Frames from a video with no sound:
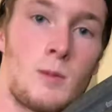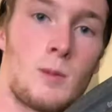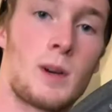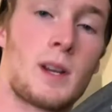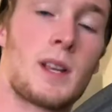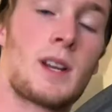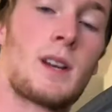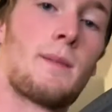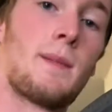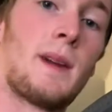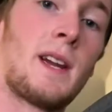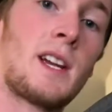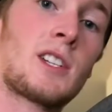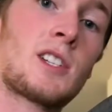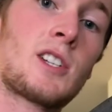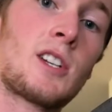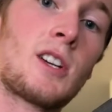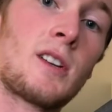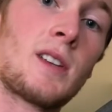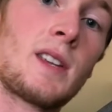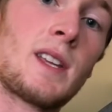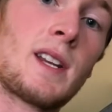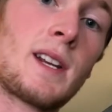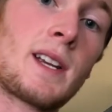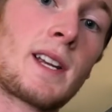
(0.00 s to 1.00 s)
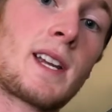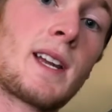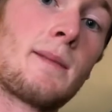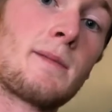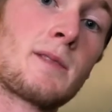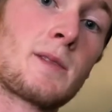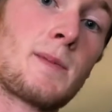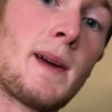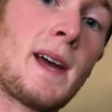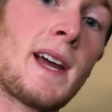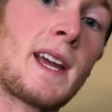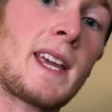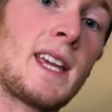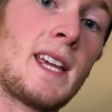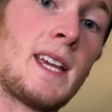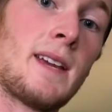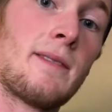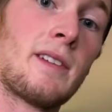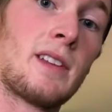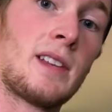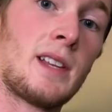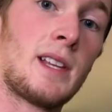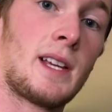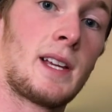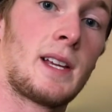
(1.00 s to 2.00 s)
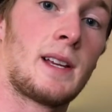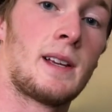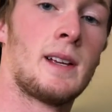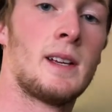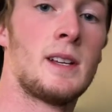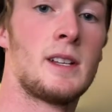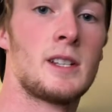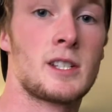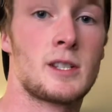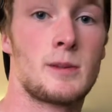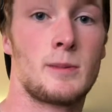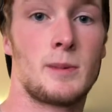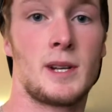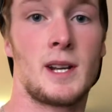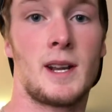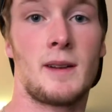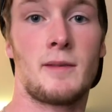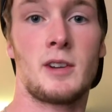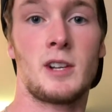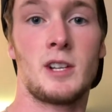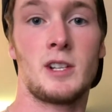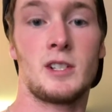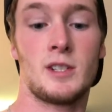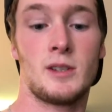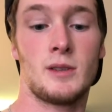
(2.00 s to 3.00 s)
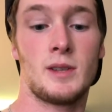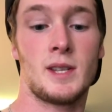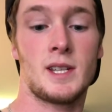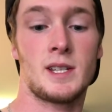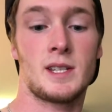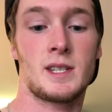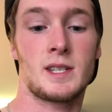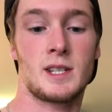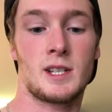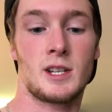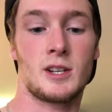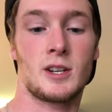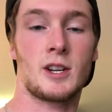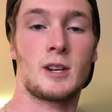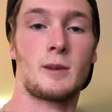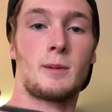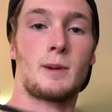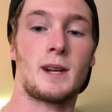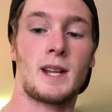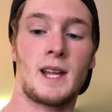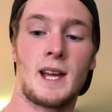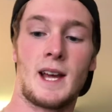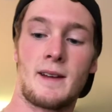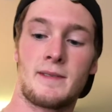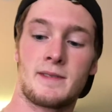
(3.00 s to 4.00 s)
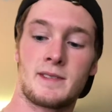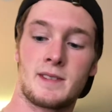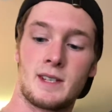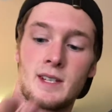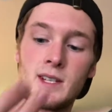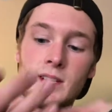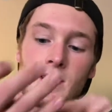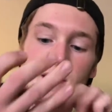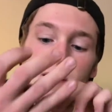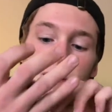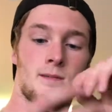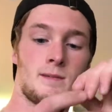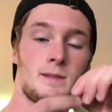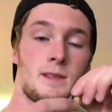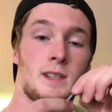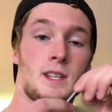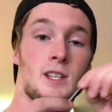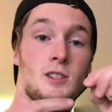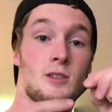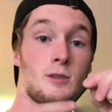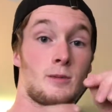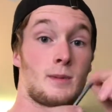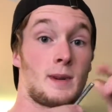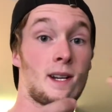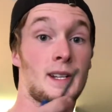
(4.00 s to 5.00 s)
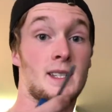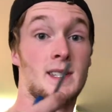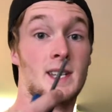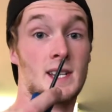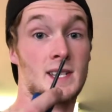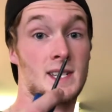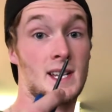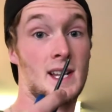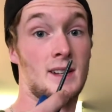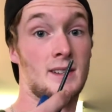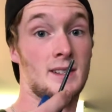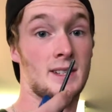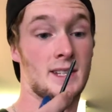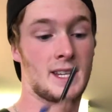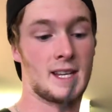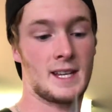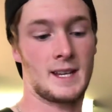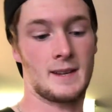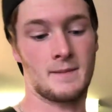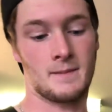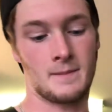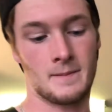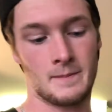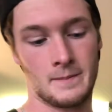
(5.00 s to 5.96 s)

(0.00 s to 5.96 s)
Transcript: We're going to make sure that it comes back evenly. So whenever you do this, you're going to want to have to get your right size Allen key,